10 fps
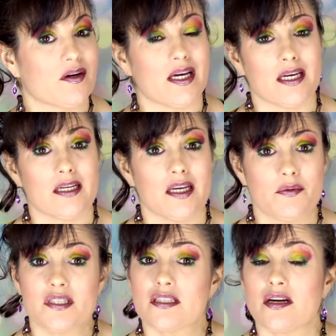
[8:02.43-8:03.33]
and he
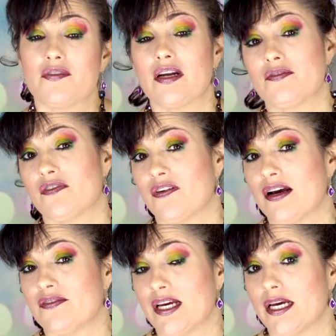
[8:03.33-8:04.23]
was discovered after
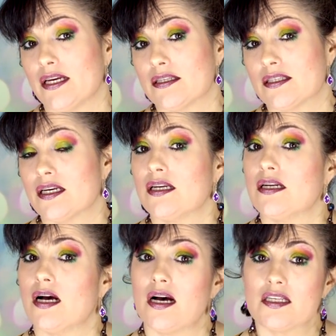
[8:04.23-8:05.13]
5 days
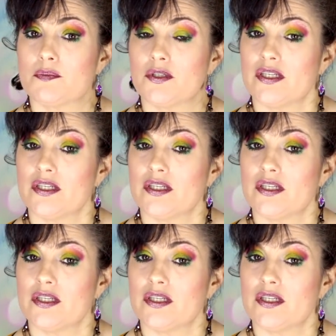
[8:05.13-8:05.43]
in a hospital